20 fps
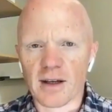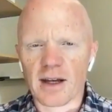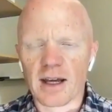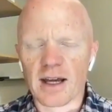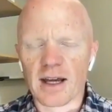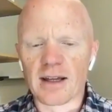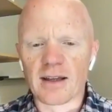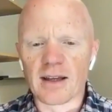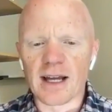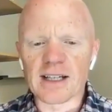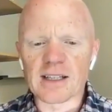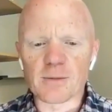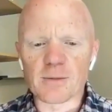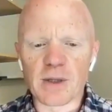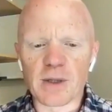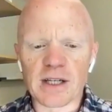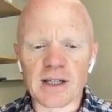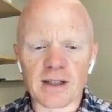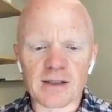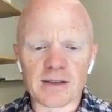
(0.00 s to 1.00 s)
And that's
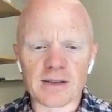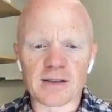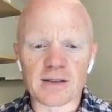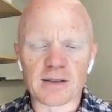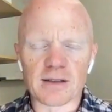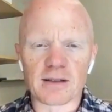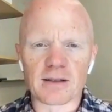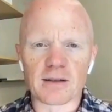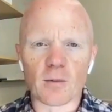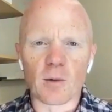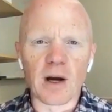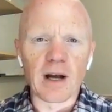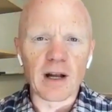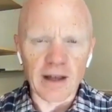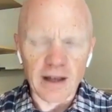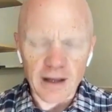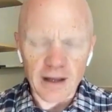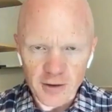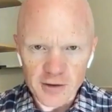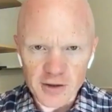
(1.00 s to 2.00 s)
because while
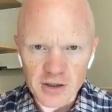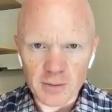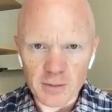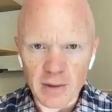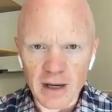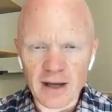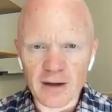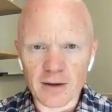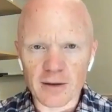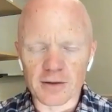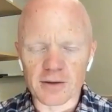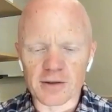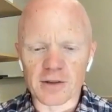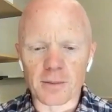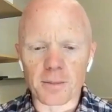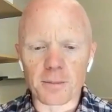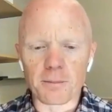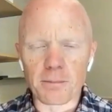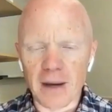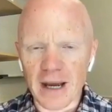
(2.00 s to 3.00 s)
energy matters,
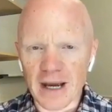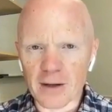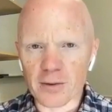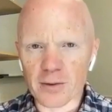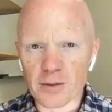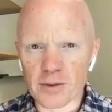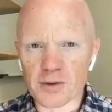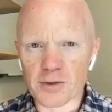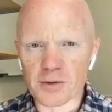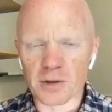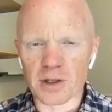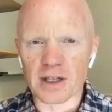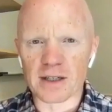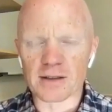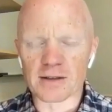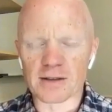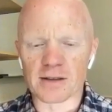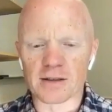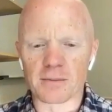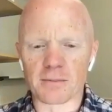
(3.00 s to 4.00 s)

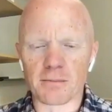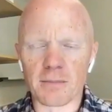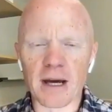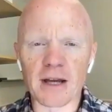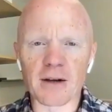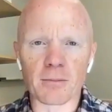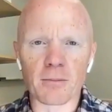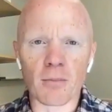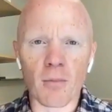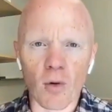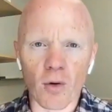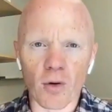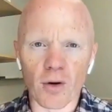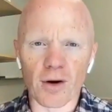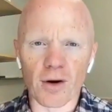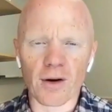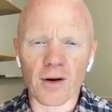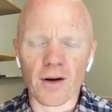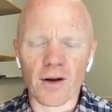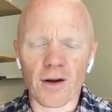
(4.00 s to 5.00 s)
macronutrients matter
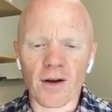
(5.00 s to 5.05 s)
more